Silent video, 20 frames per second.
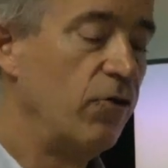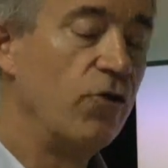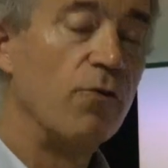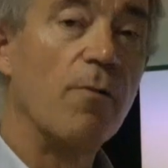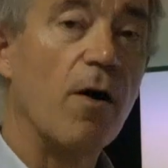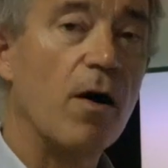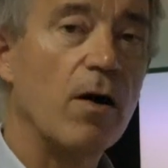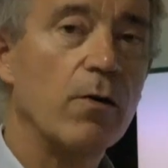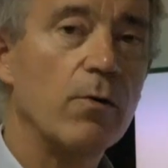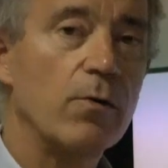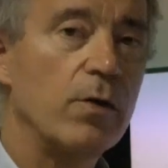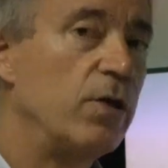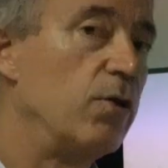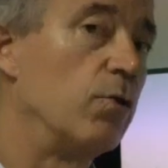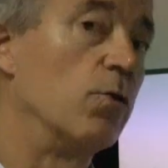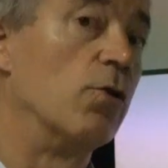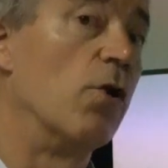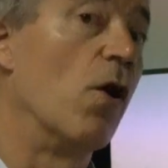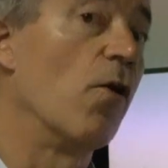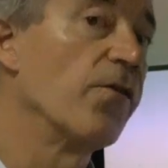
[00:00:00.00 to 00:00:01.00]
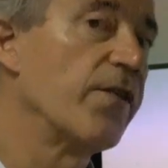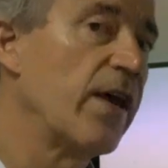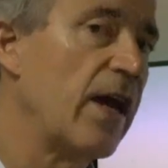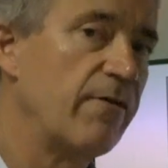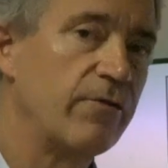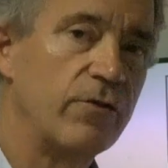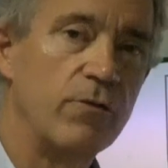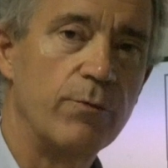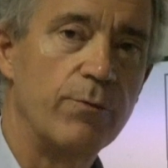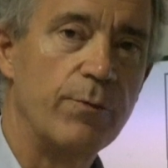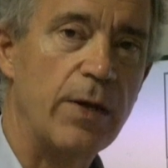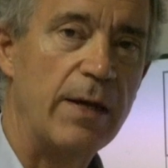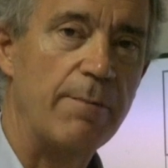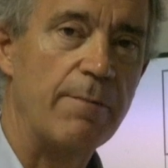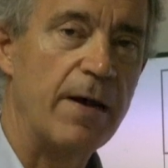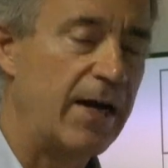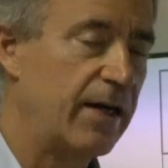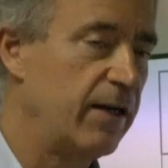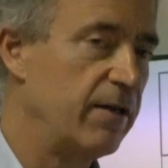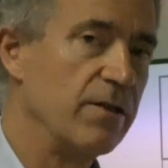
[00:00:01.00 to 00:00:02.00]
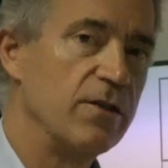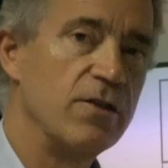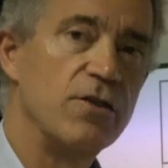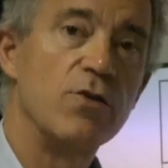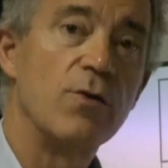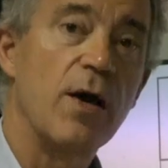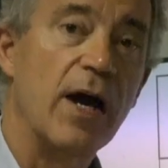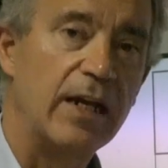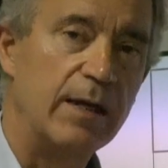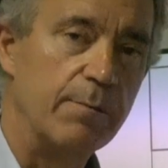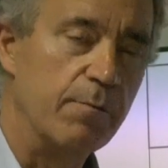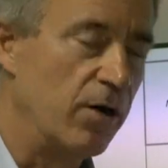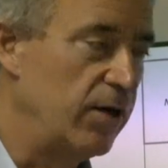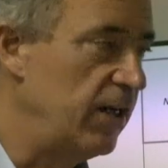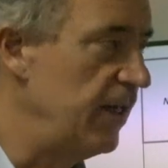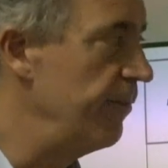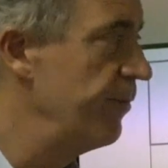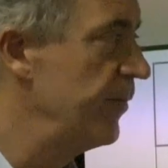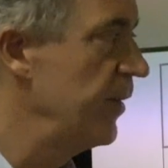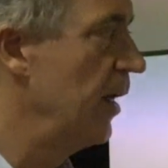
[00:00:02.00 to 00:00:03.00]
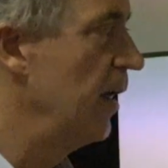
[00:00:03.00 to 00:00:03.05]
tomorrow you don't have to pay back to anybody.